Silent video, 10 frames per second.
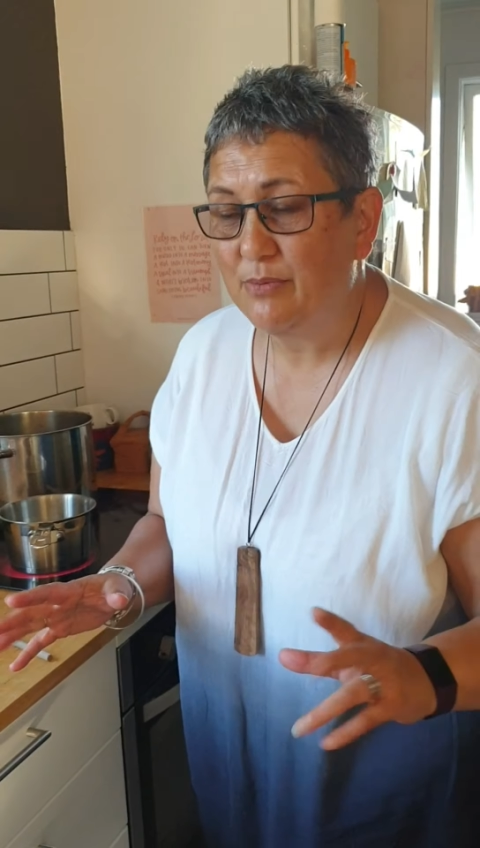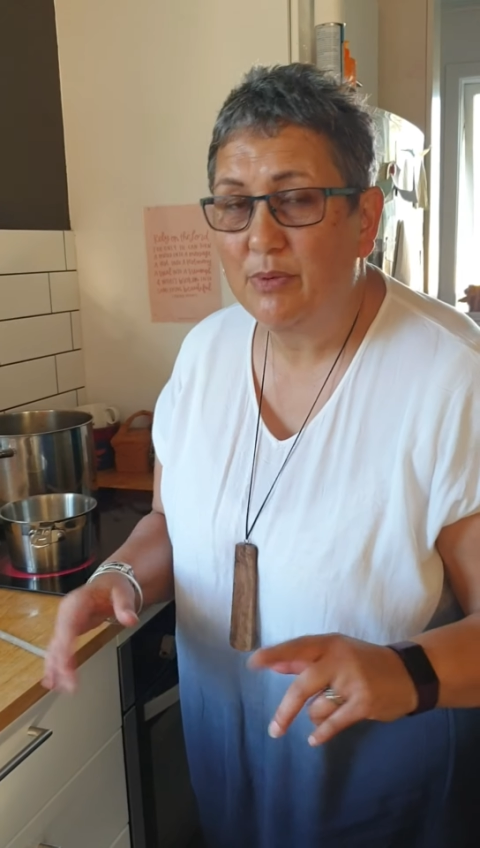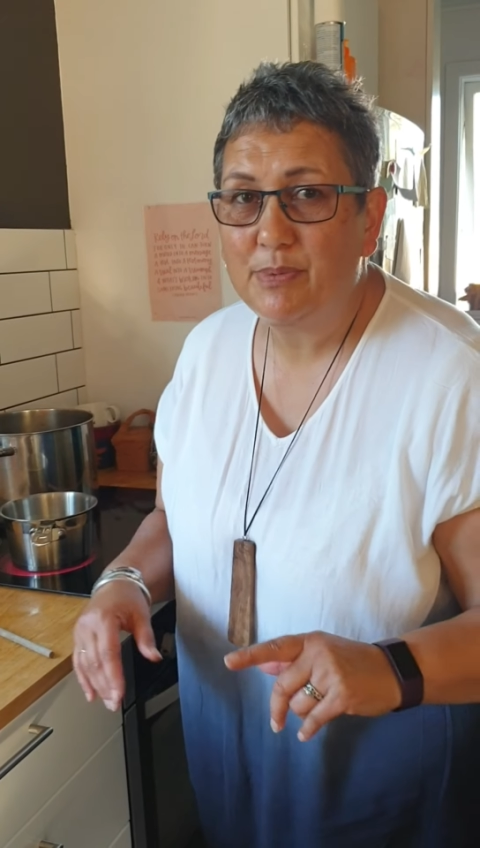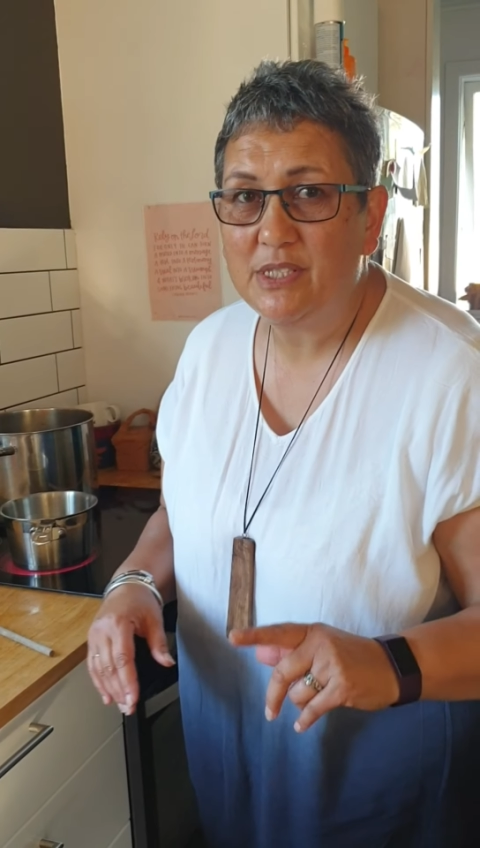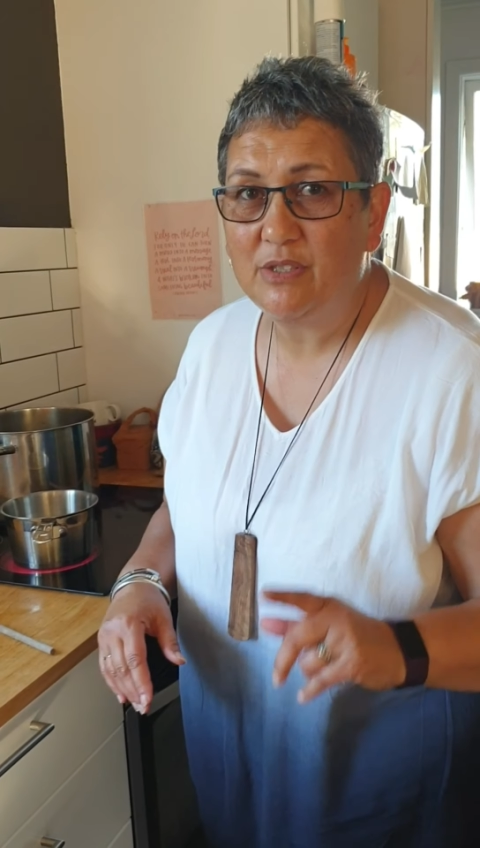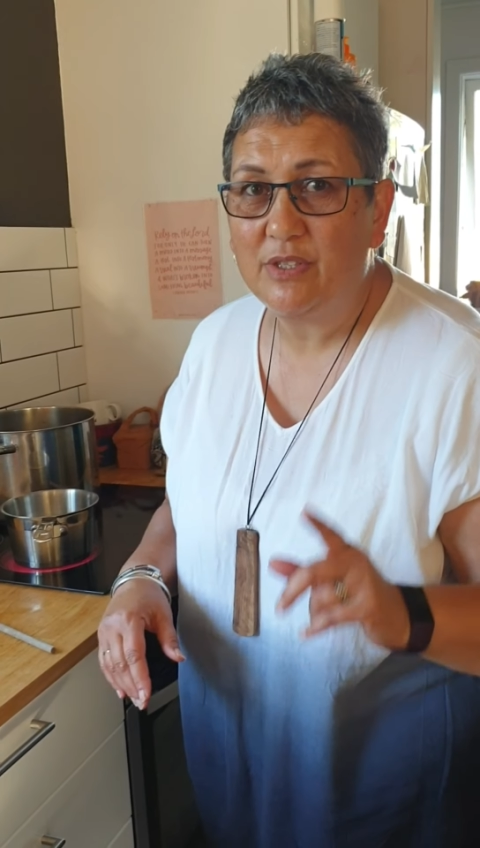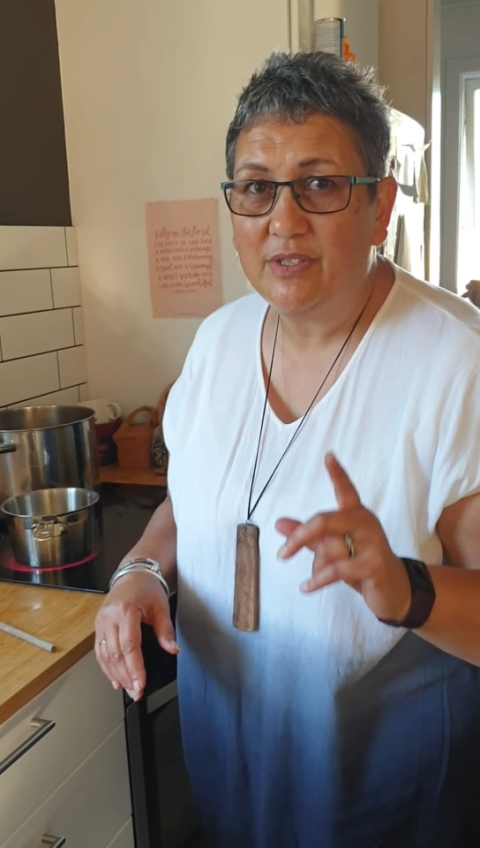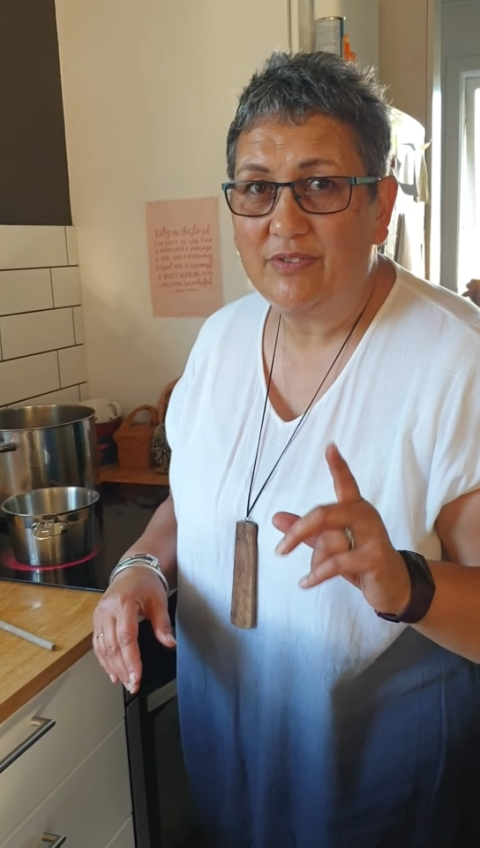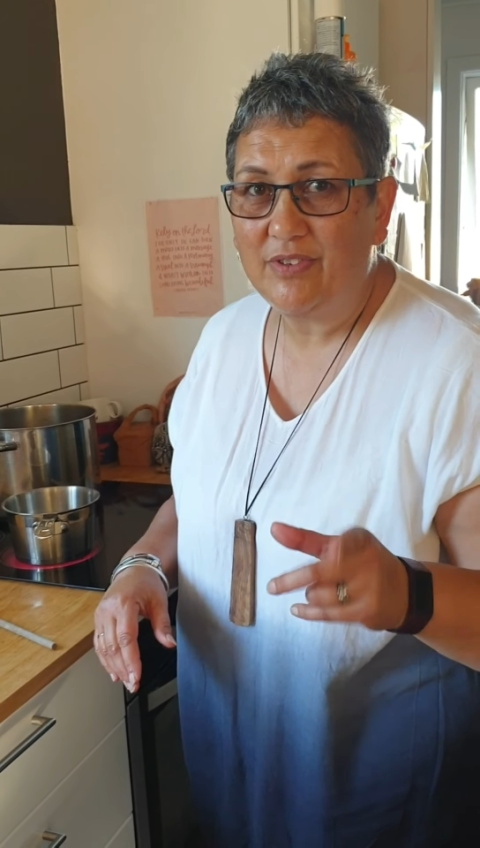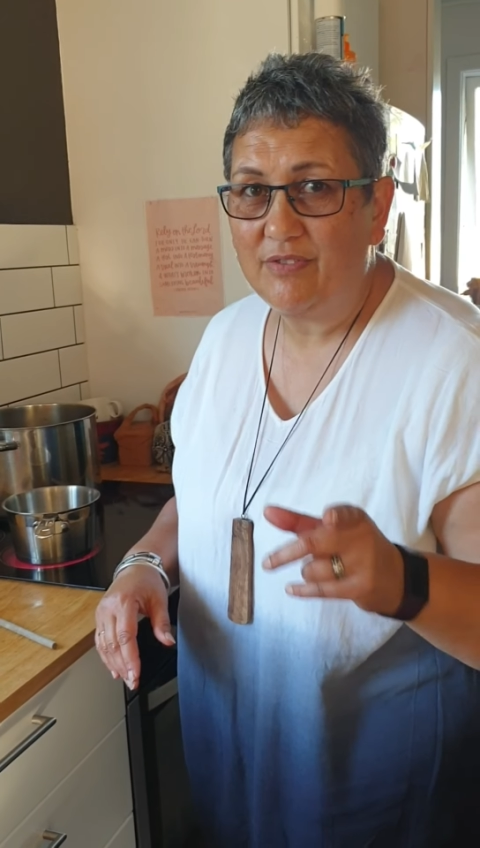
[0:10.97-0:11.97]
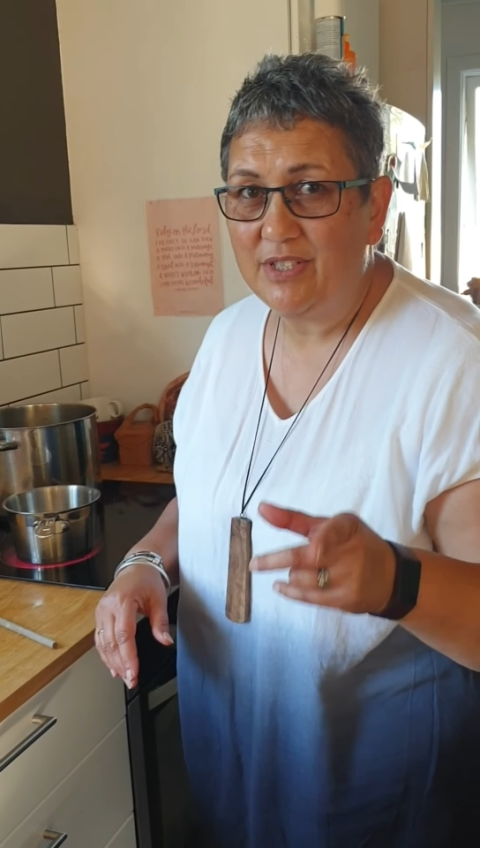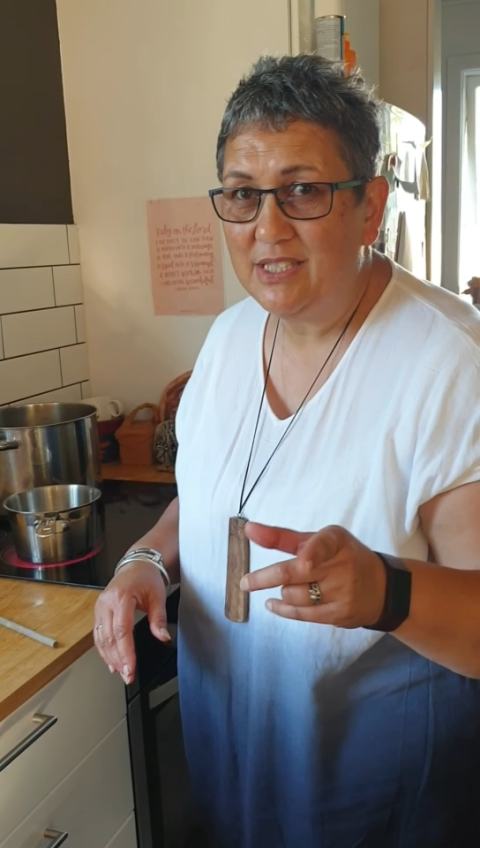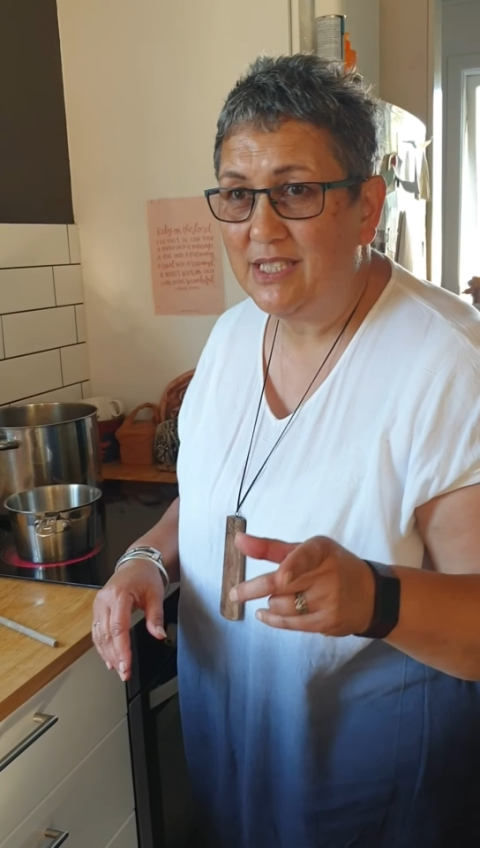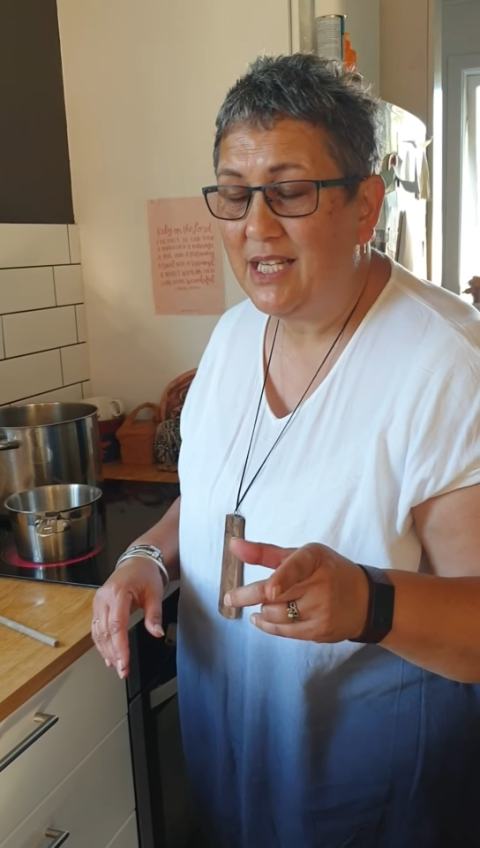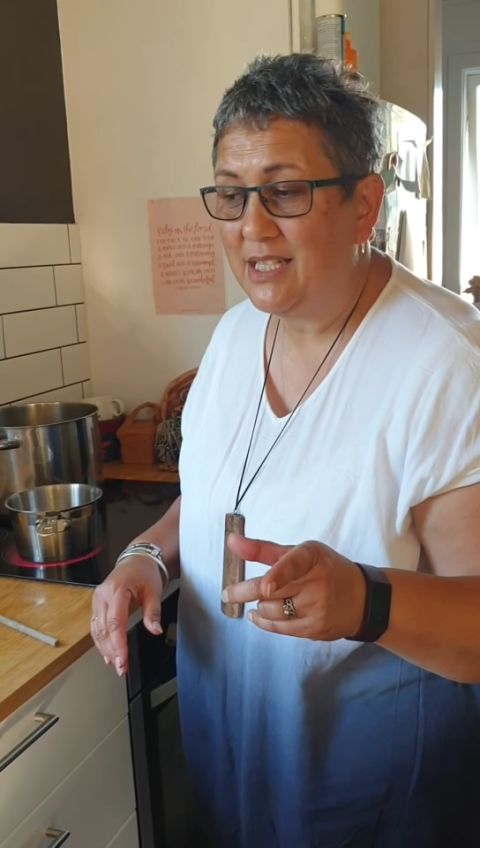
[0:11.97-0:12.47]
that we've been doing of
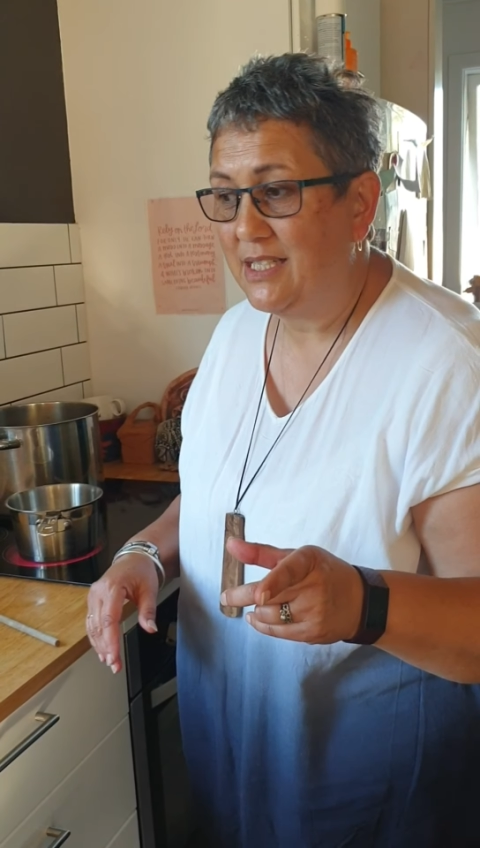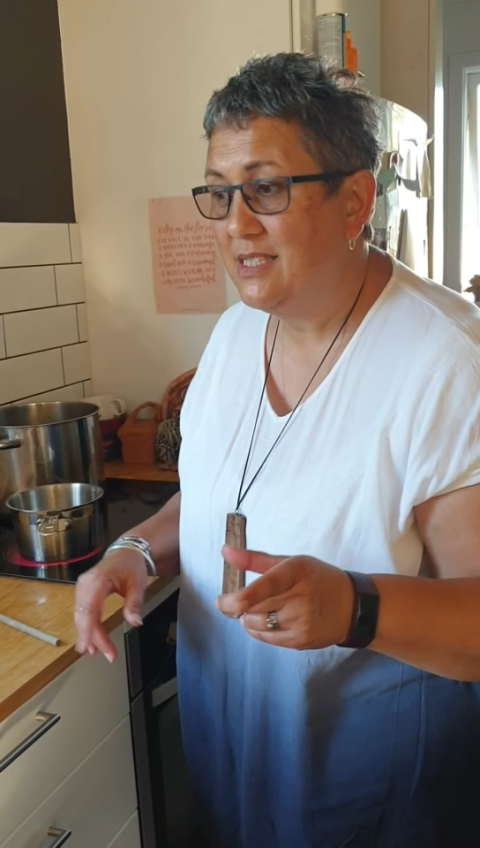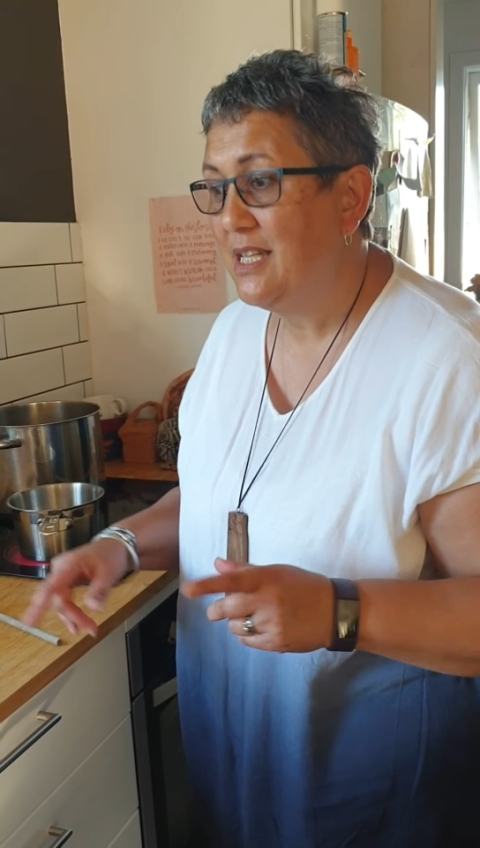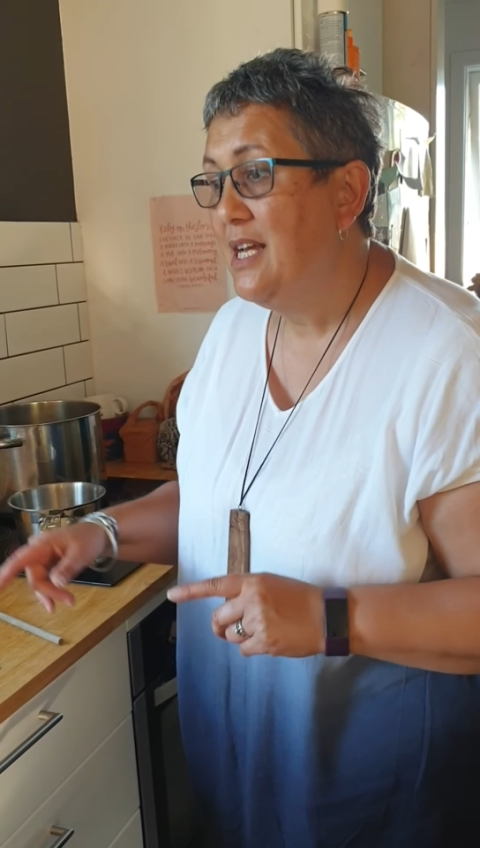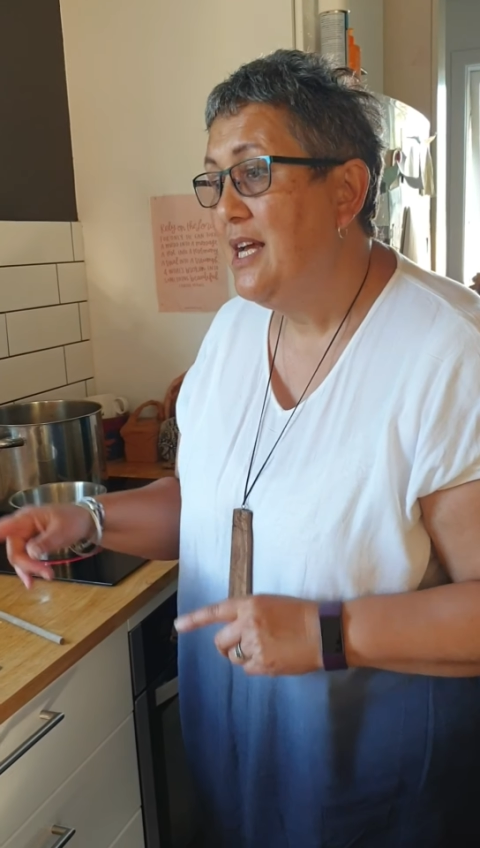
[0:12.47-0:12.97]
Linda Duncan's,